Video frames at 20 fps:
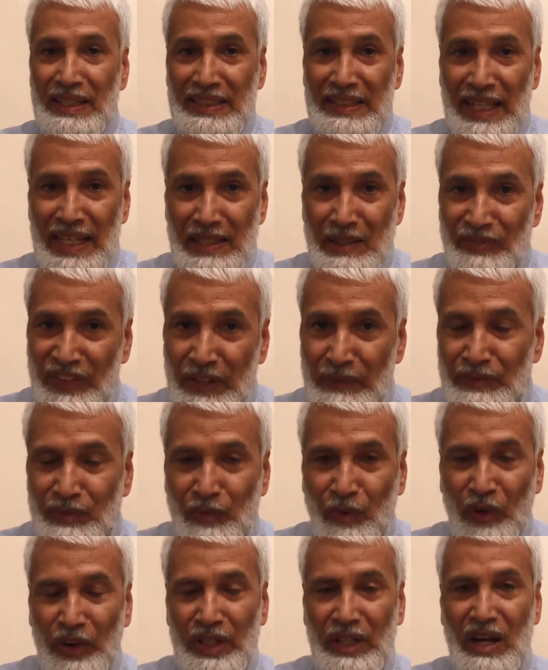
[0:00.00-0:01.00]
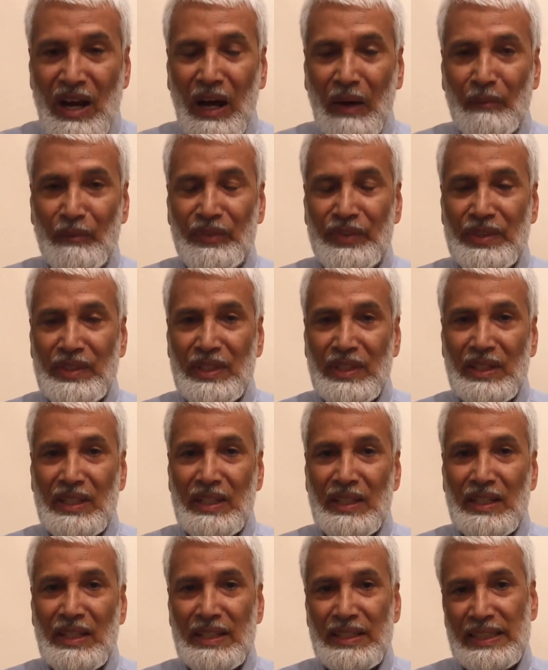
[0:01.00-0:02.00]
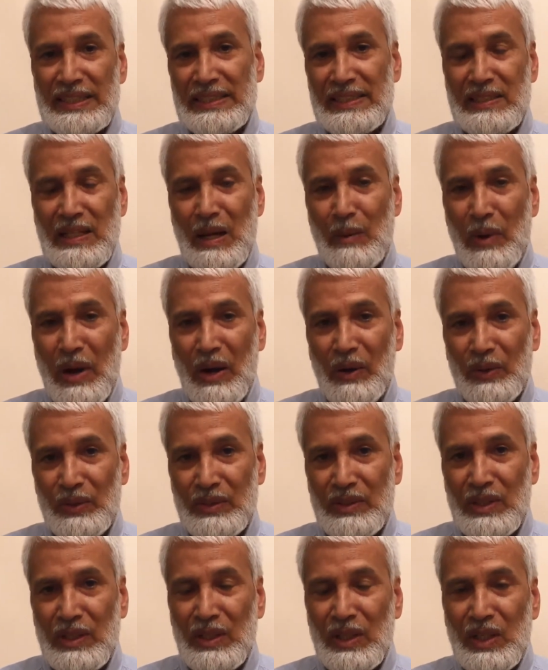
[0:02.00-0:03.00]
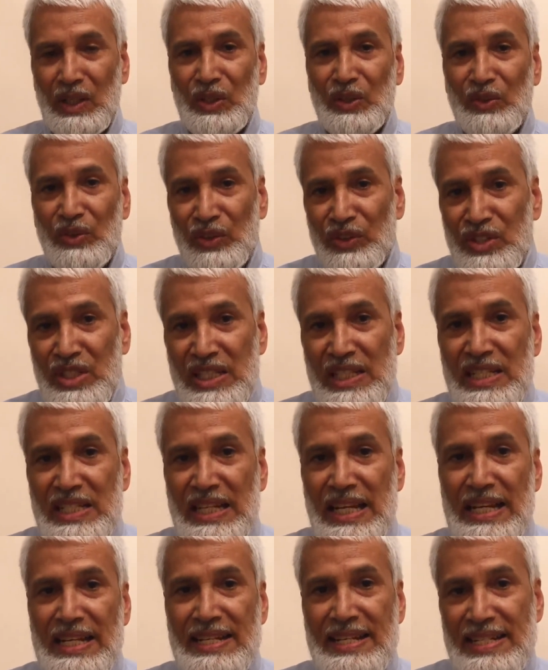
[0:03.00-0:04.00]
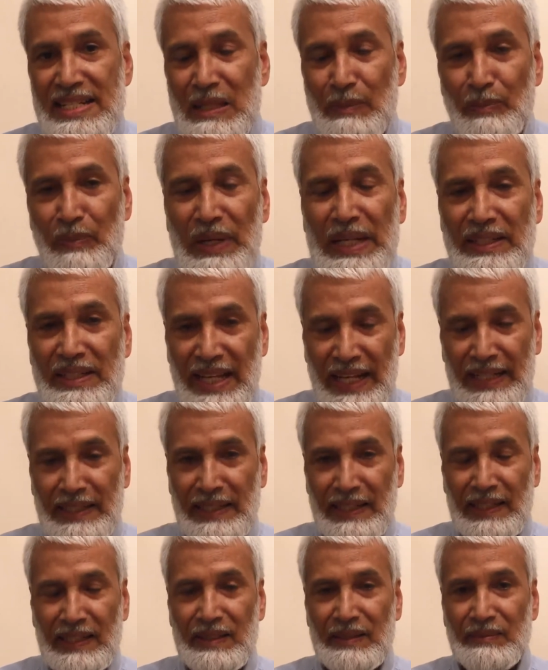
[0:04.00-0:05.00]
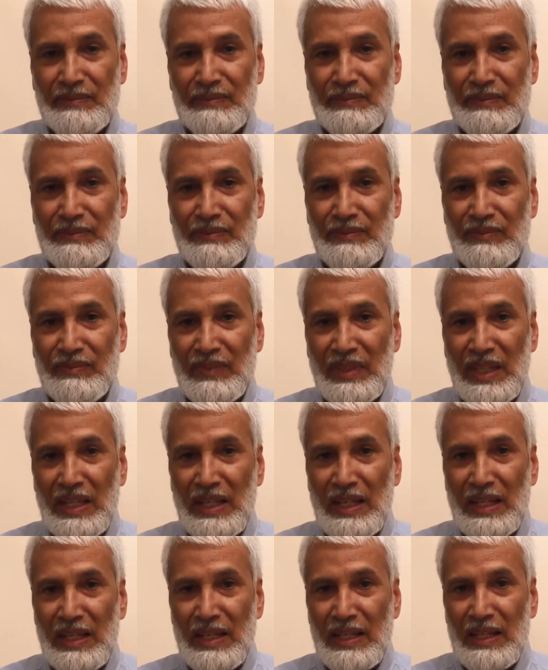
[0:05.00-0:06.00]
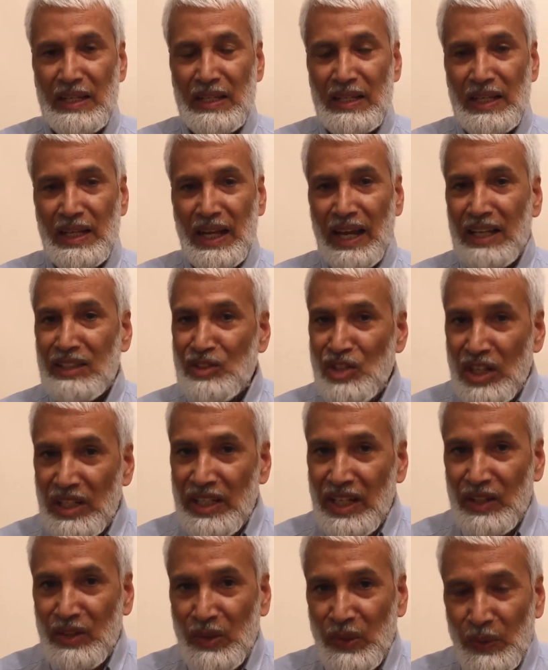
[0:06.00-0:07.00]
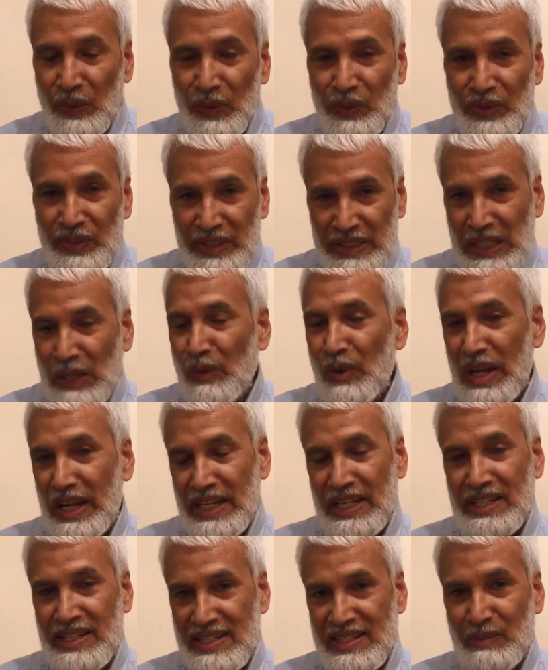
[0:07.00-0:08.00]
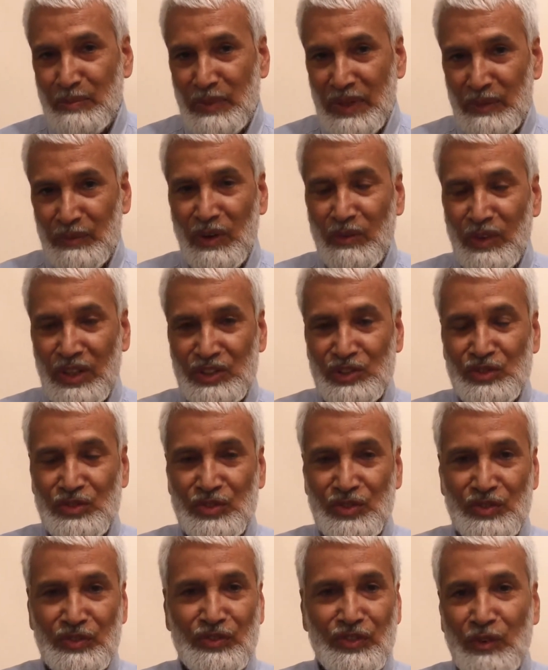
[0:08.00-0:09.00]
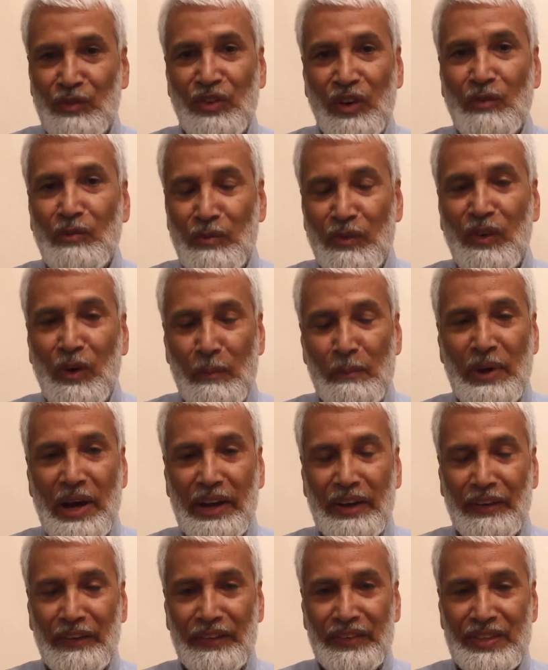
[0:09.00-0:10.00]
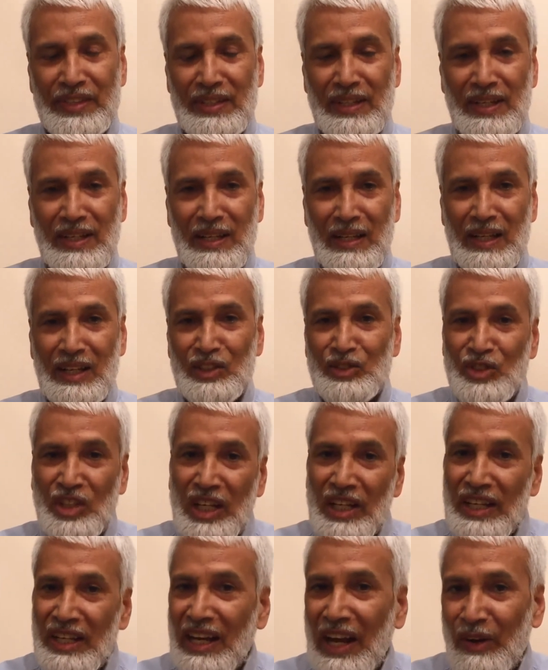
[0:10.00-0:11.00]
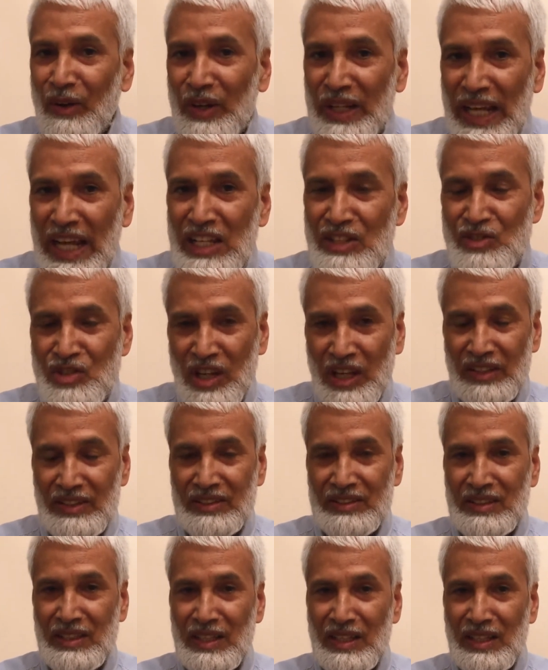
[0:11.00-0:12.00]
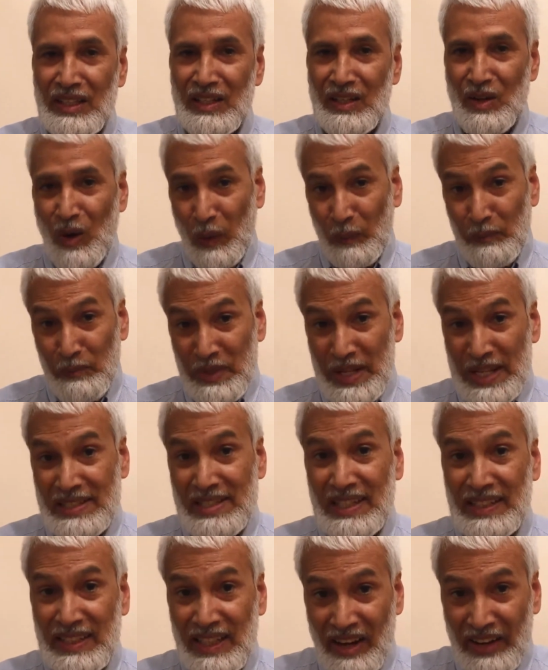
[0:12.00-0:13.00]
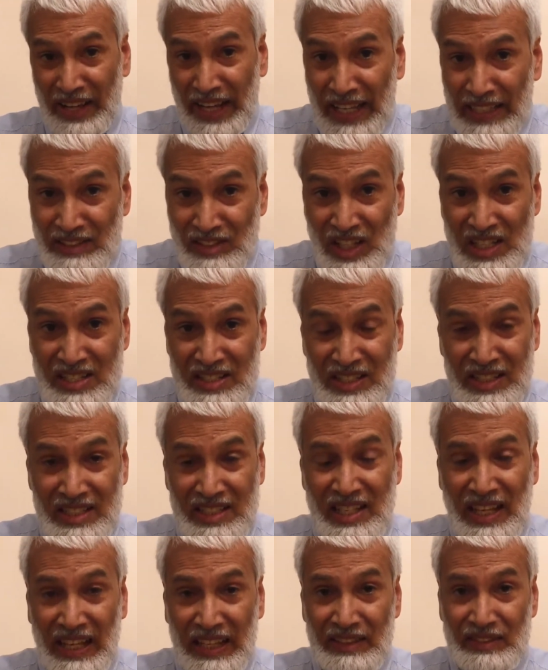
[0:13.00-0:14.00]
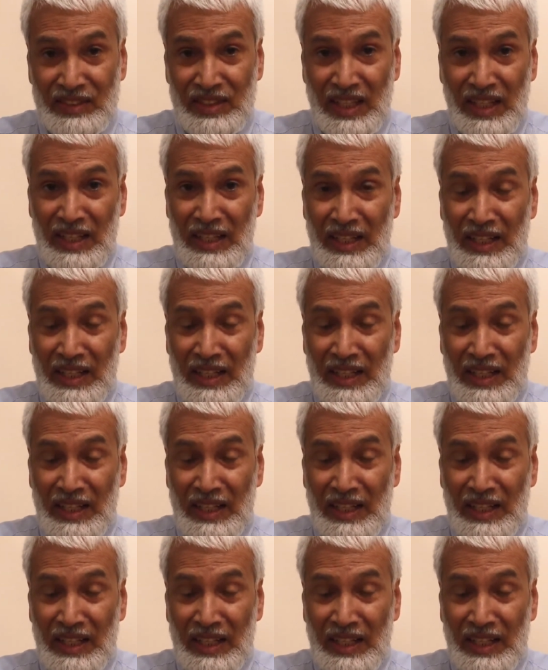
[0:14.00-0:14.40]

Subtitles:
Then the fifth point is about consistent discipline technique. As children grow, they will need discipline from parents. Children are not angels. Obviously, they are angels in the sense